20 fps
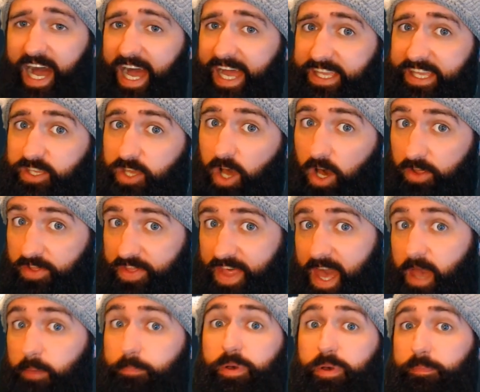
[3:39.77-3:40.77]
I got
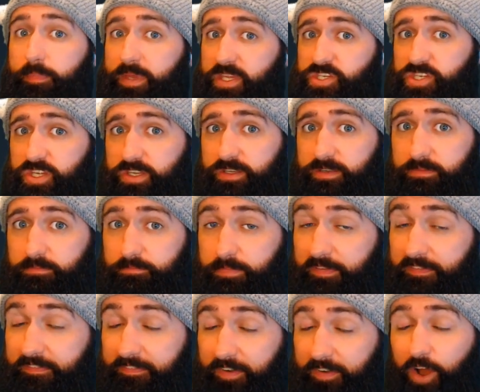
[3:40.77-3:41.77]
their permission
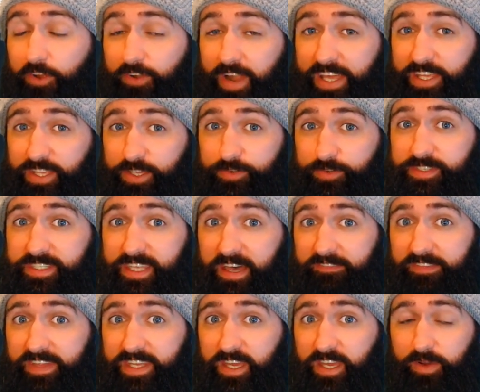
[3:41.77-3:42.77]
before I used
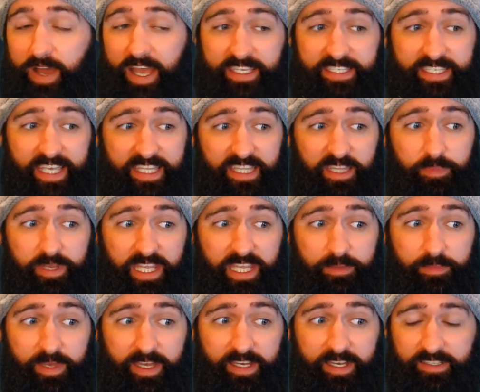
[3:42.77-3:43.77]
that video. I sent them an
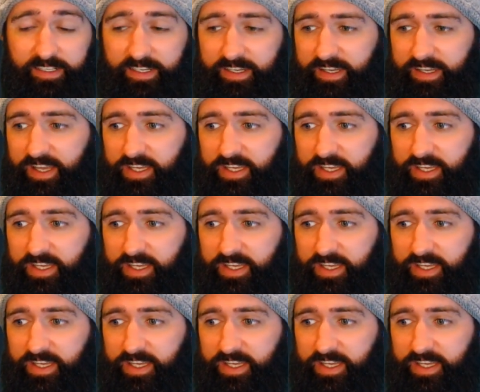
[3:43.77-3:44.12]
email.